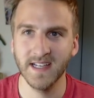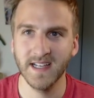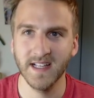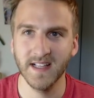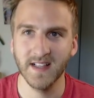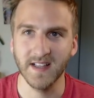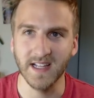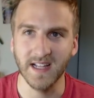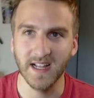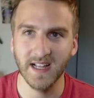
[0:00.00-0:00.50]

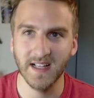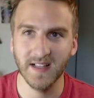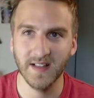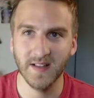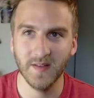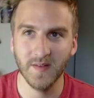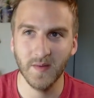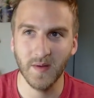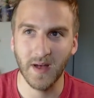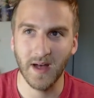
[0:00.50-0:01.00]
like
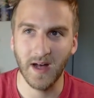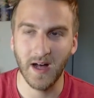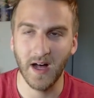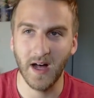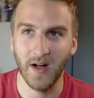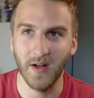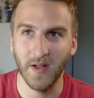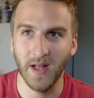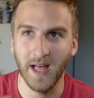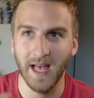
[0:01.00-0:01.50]

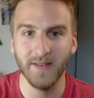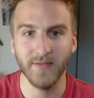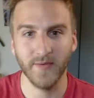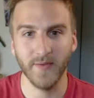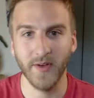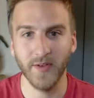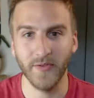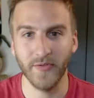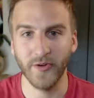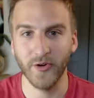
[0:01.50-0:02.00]
I'll have
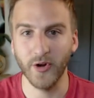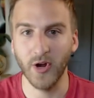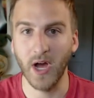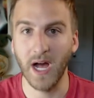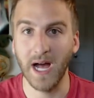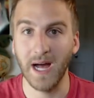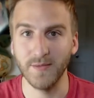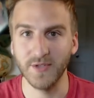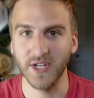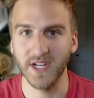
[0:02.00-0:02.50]
a certain
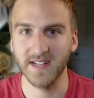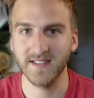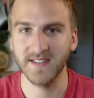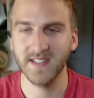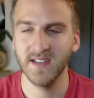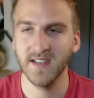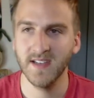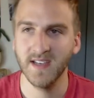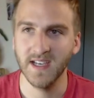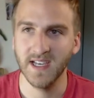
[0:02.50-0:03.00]
object
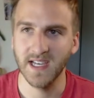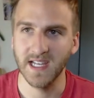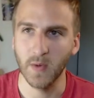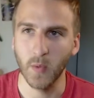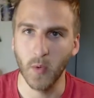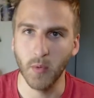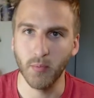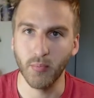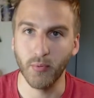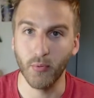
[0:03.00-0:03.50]
and it
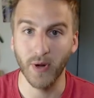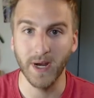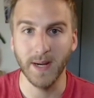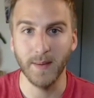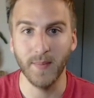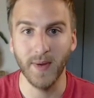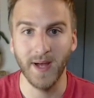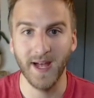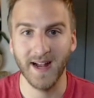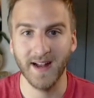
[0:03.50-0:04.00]
will bring
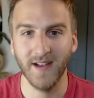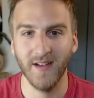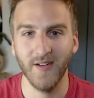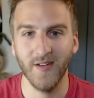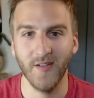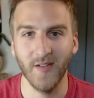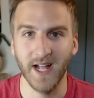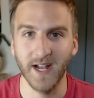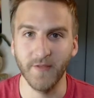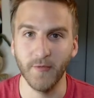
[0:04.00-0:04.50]
back
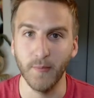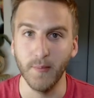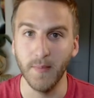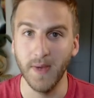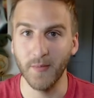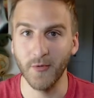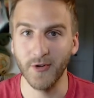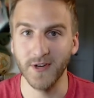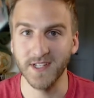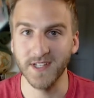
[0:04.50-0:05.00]
a lot of
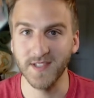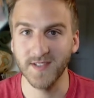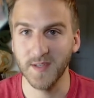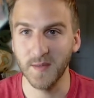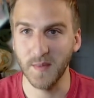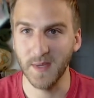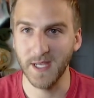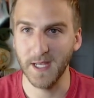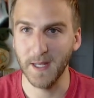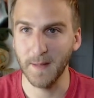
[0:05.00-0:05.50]
memories to
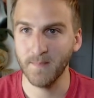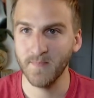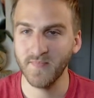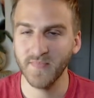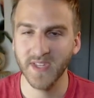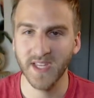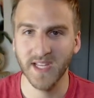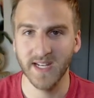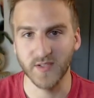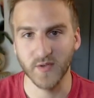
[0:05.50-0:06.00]
me.
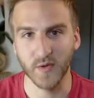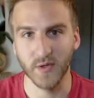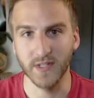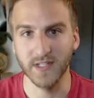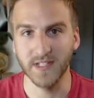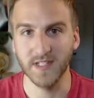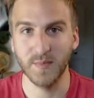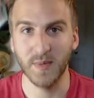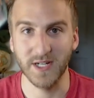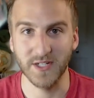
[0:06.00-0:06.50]
It's really
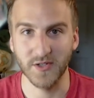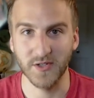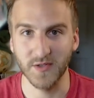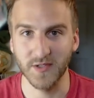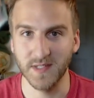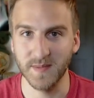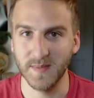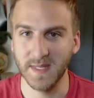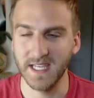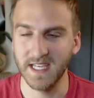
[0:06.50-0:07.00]
special
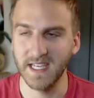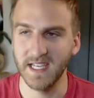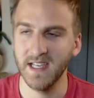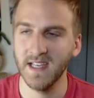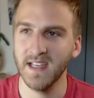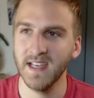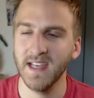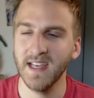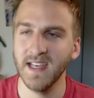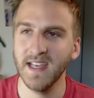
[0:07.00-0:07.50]
to me.
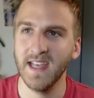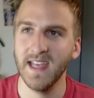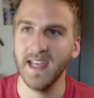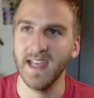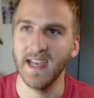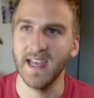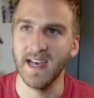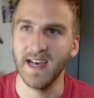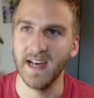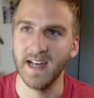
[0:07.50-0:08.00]

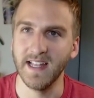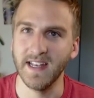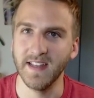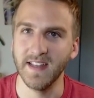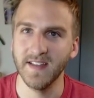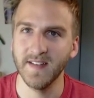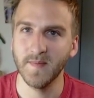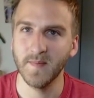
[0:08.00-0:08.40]
And